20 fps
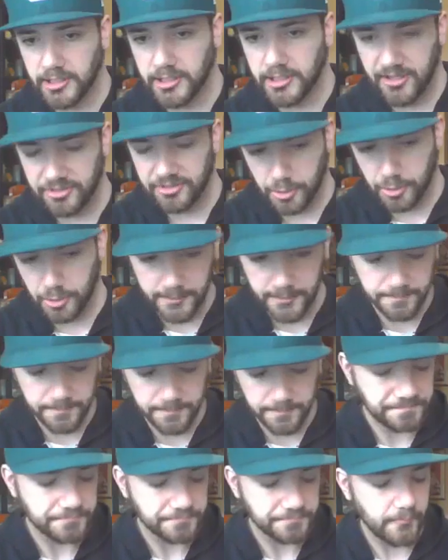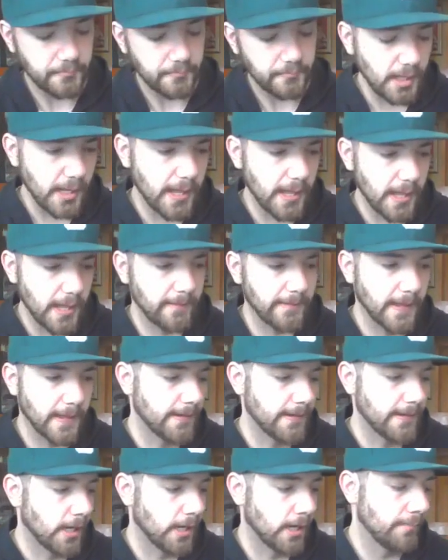7 there, you only got 3.
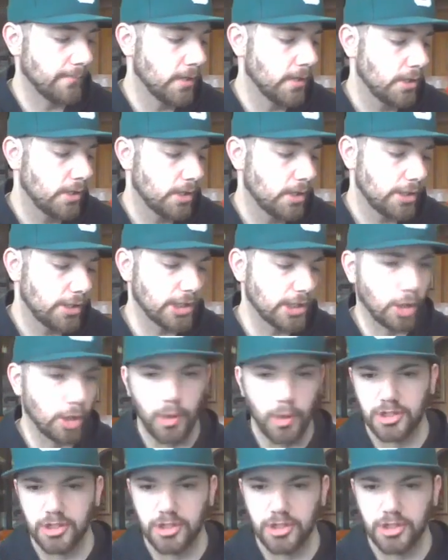And then,